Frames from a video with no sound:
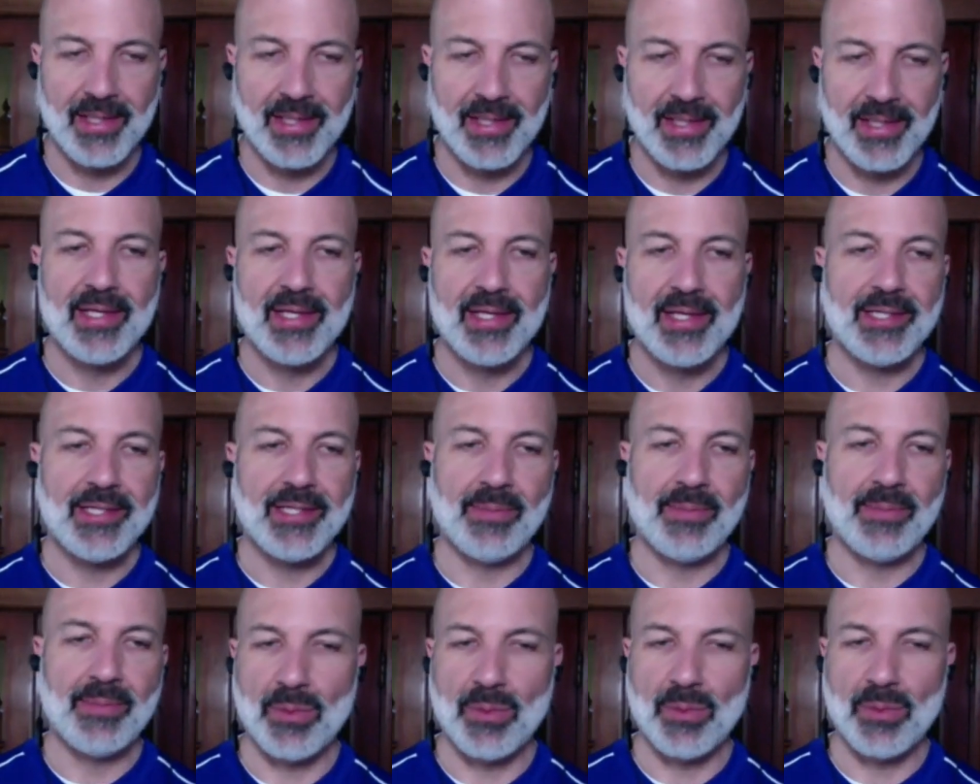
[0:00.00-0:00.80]
And
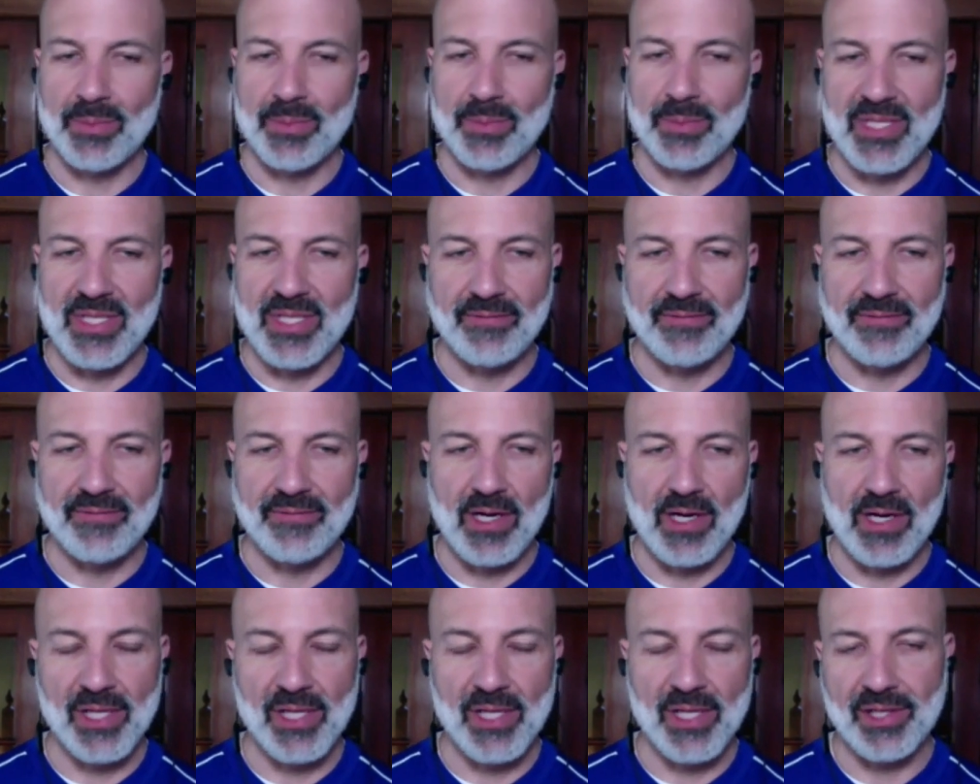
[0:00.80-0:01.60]
um, it would
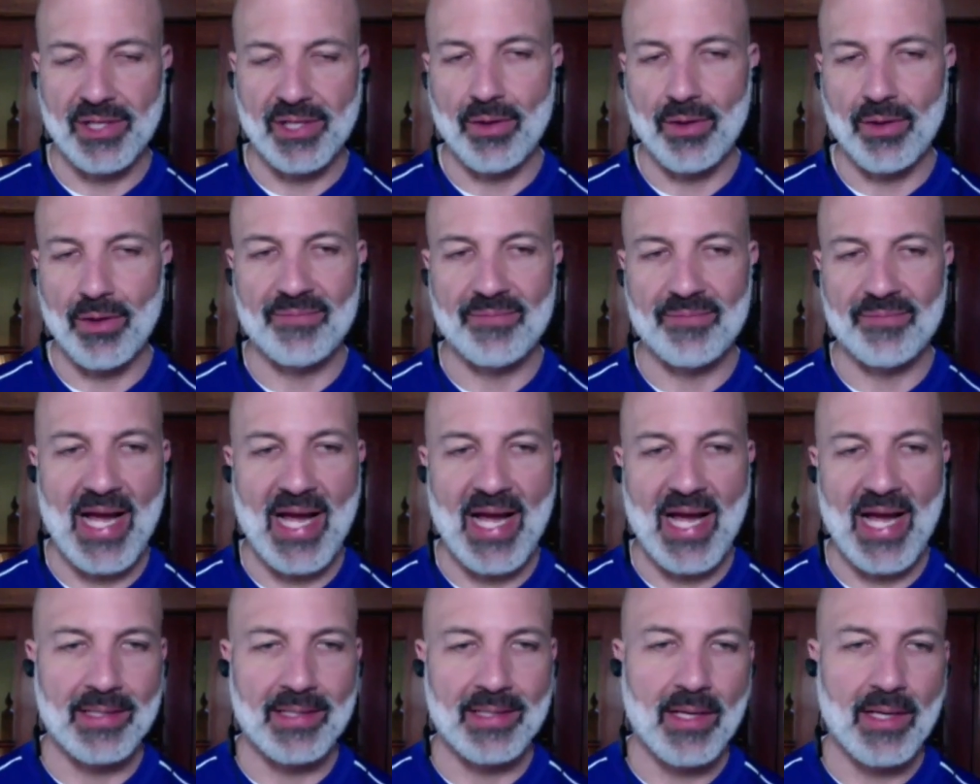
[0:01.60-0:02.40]
be very much a
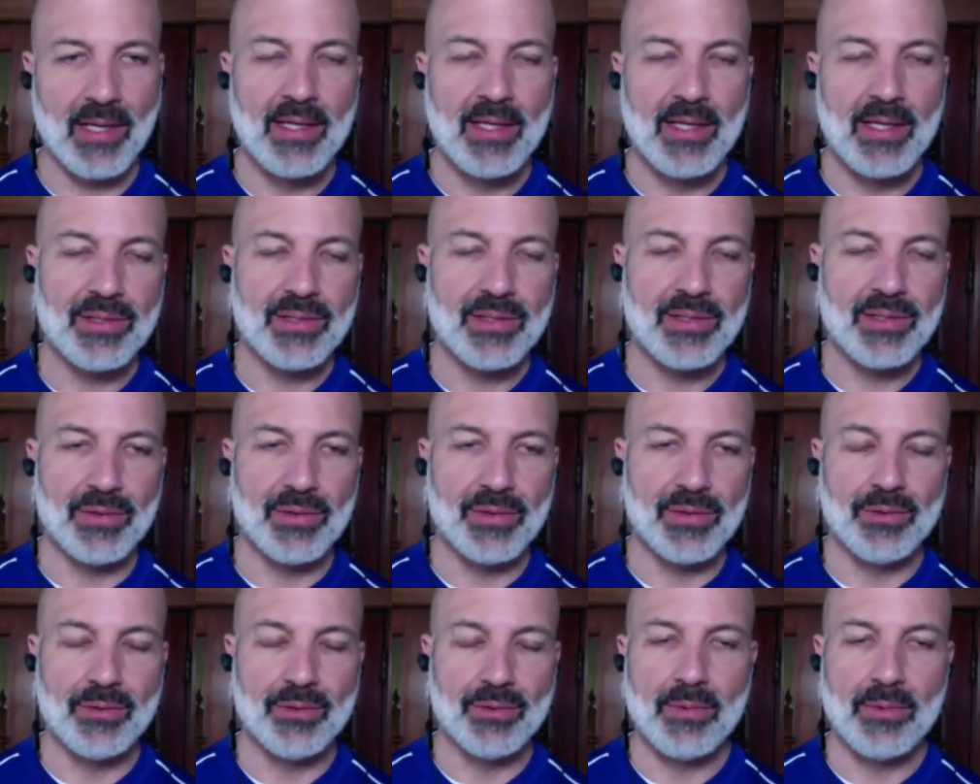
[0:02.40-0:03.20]
goal of mine
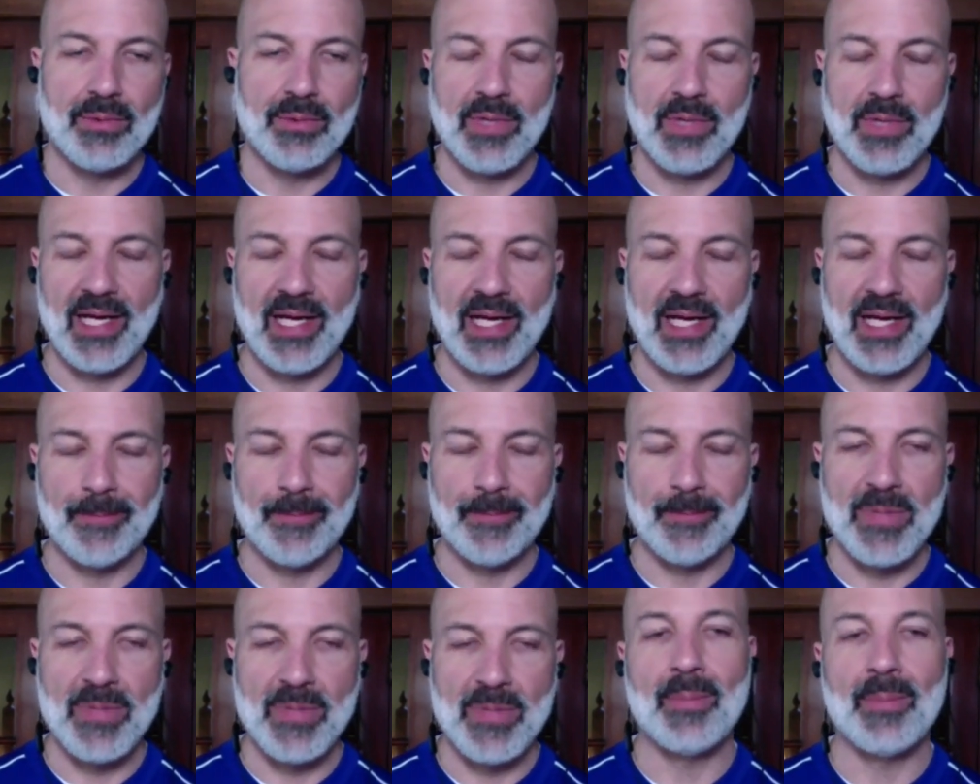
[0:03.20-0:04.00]
to
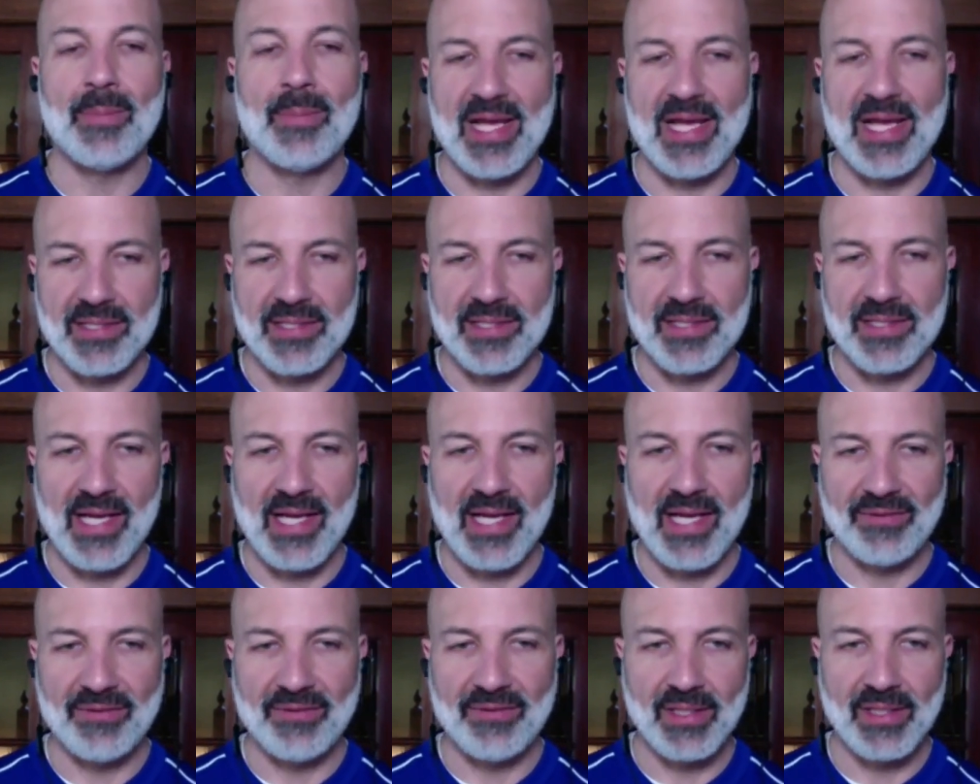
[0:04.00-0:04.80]
uh,
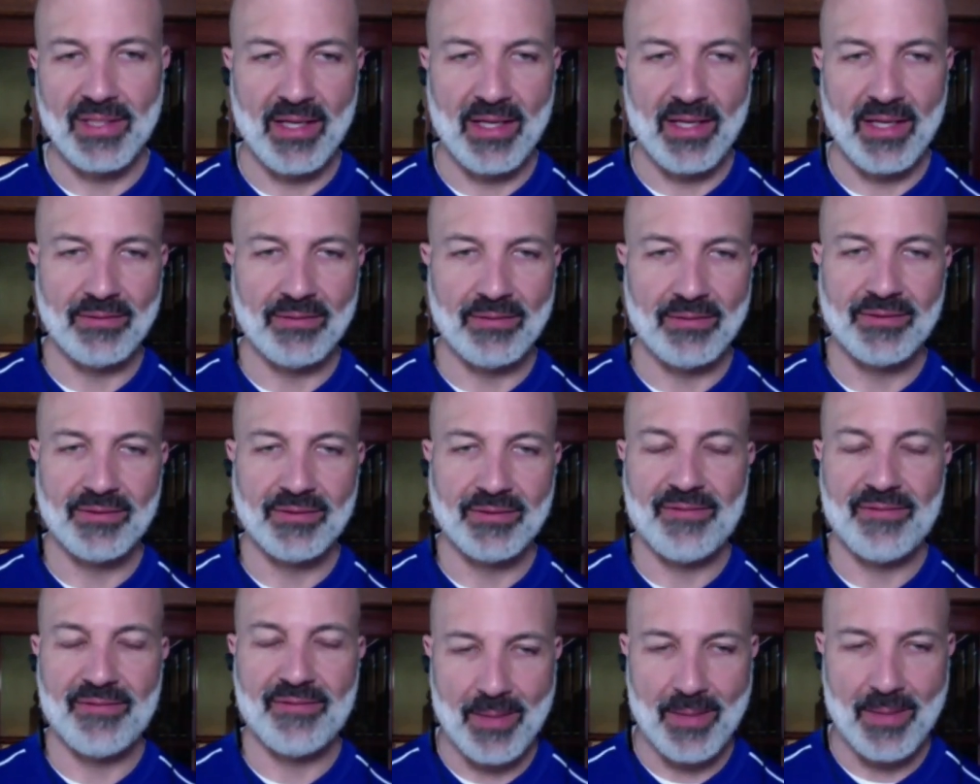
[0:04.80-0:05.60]
minimize the level
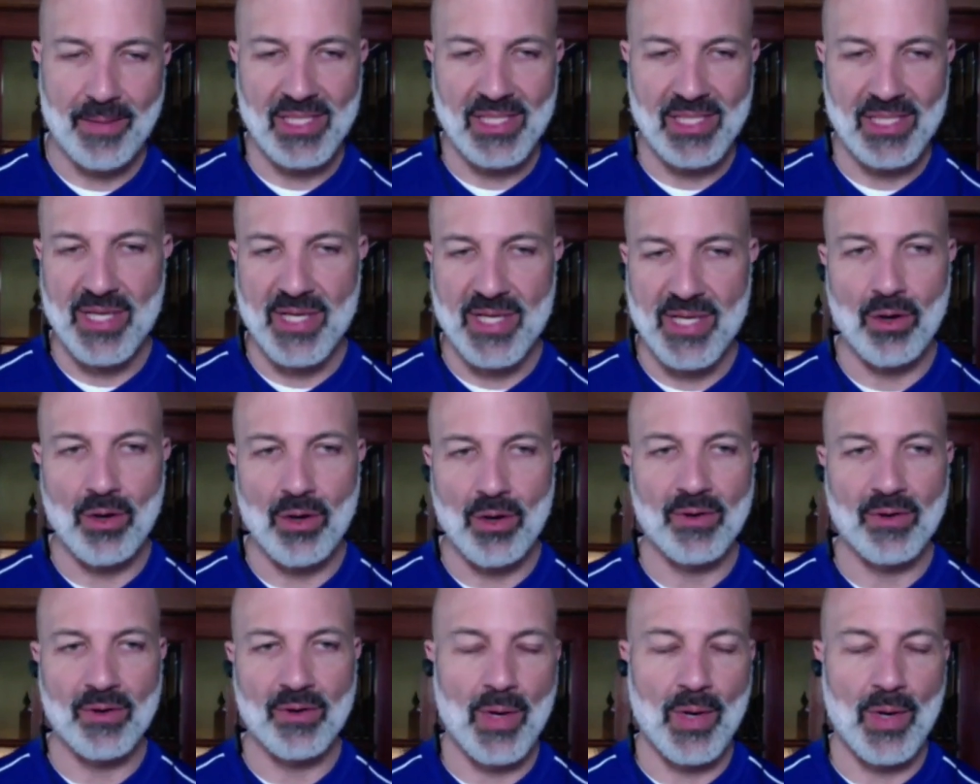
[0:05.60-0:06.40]
of
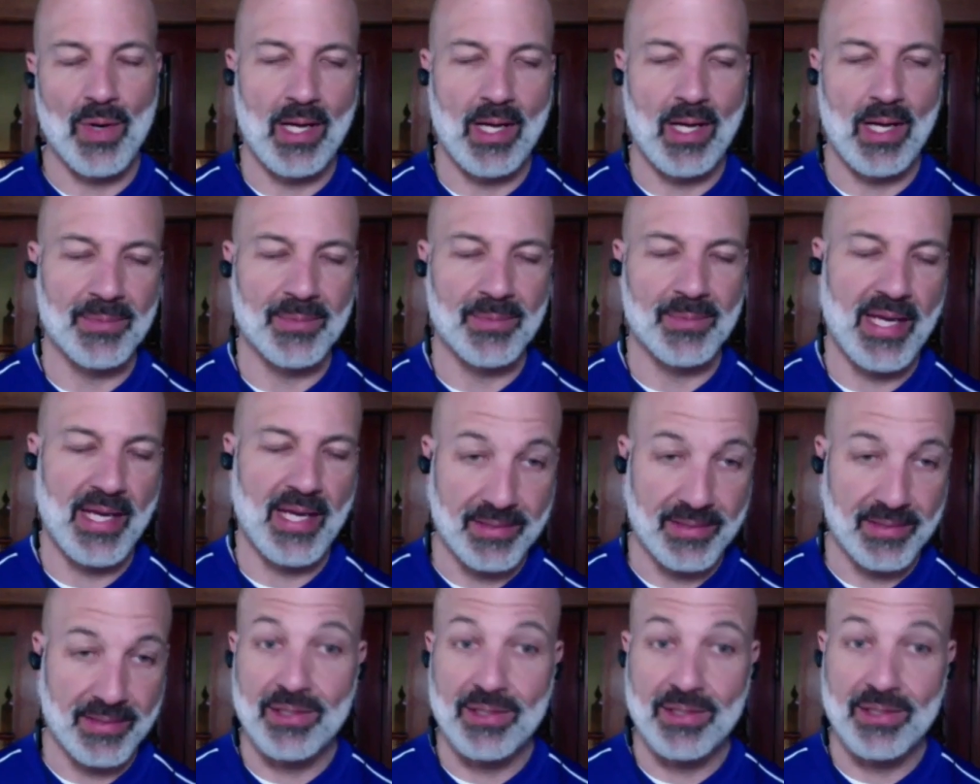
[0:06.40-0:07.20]
families being
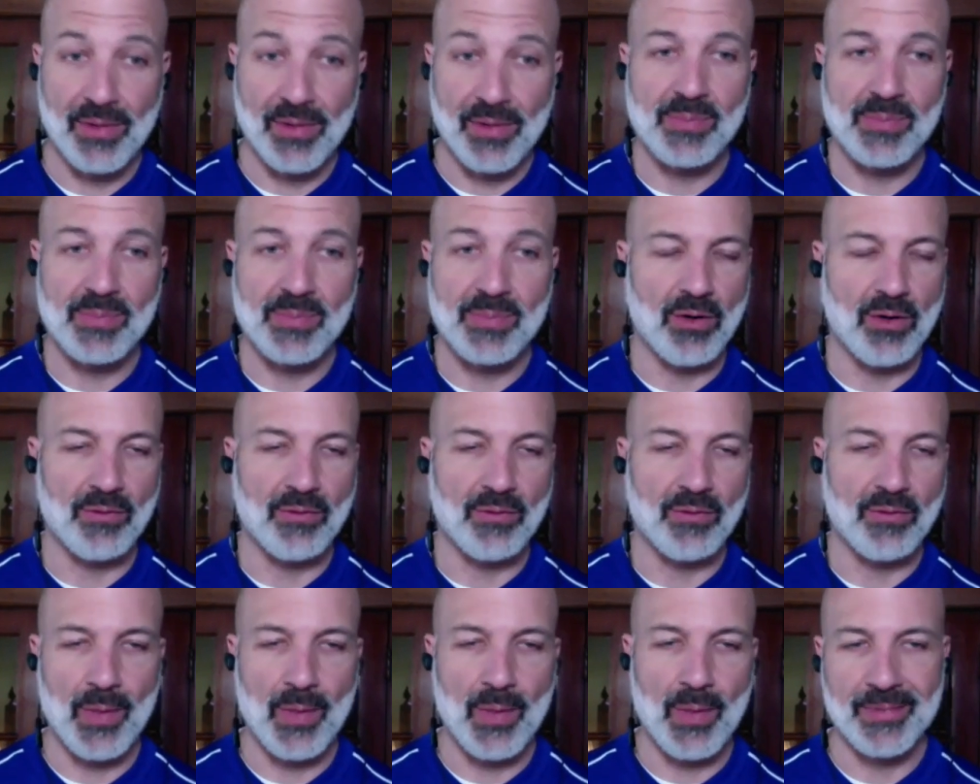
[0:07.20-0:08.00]
overwhelmed and
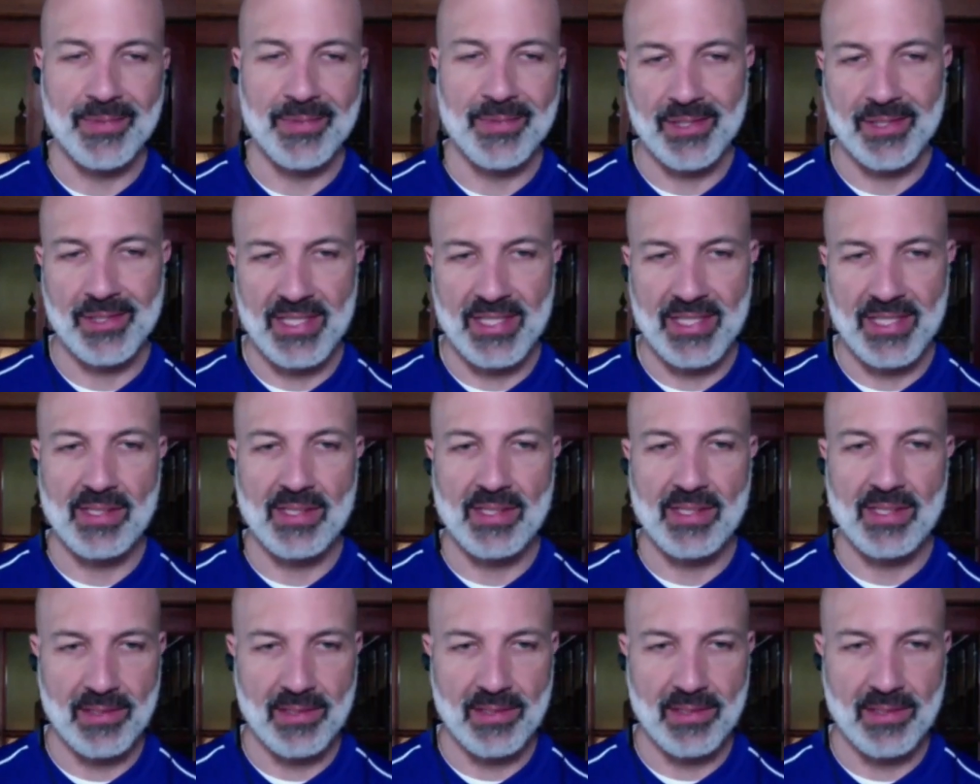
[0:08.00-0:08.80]
students being overwhelmed
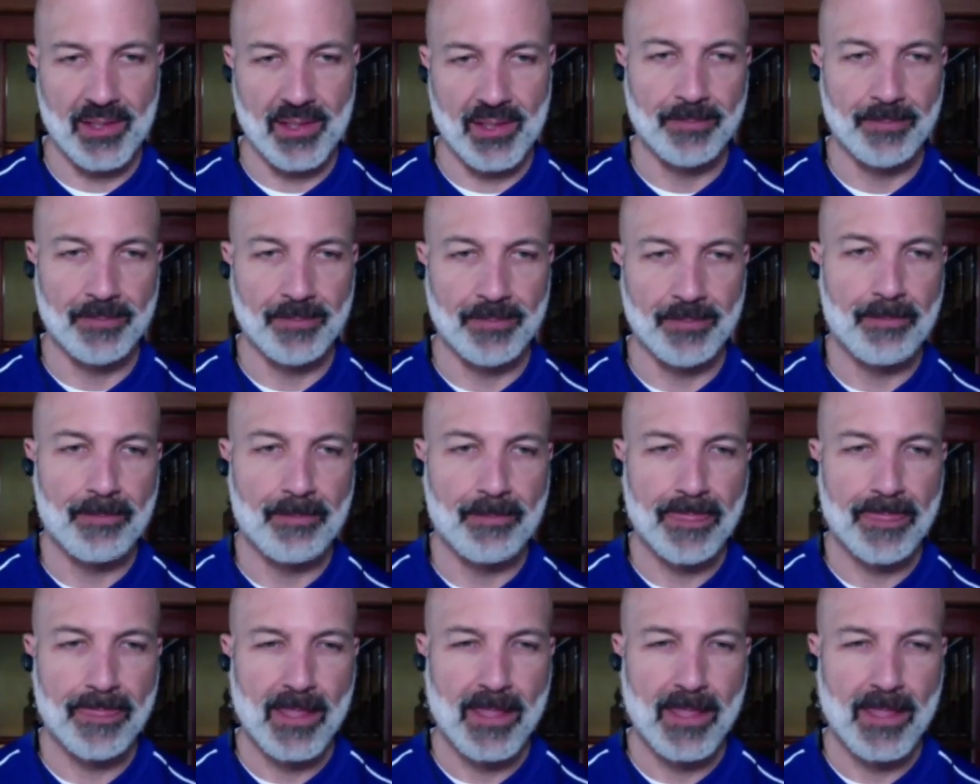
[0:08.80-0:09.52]
during distance learning.